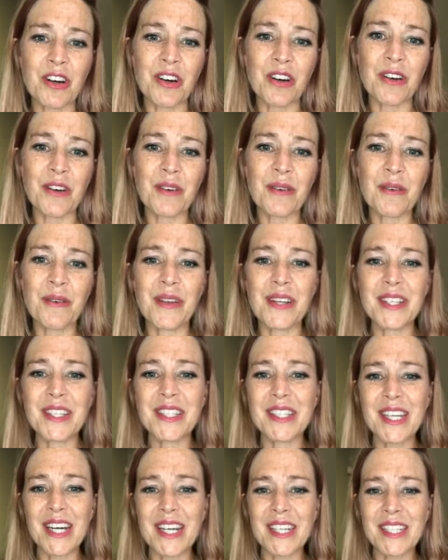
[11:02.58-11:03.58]
Joe, we're
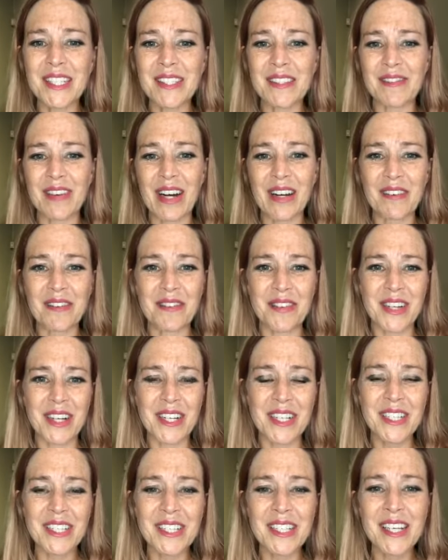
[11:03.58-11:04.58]
just about
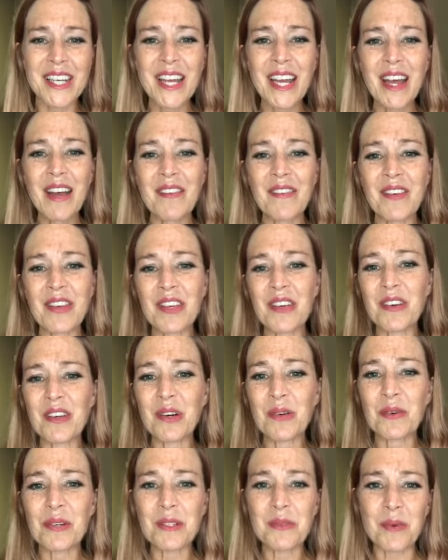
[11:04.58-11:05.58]
finished, but you
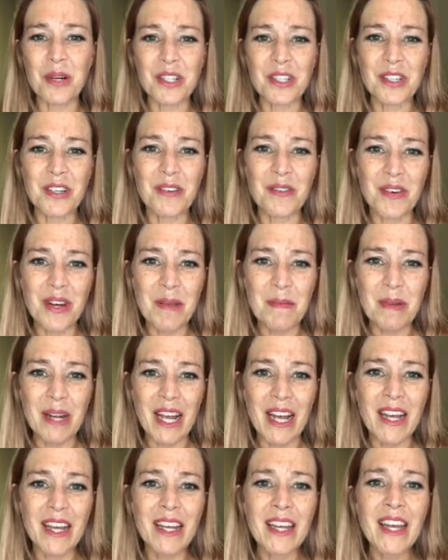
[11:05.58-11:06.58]
can always watch and
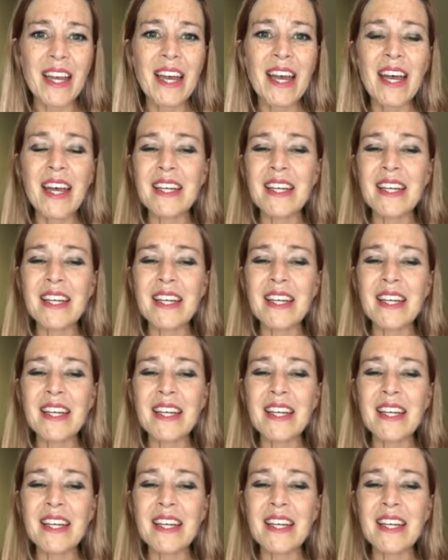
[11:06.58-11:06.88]
replay.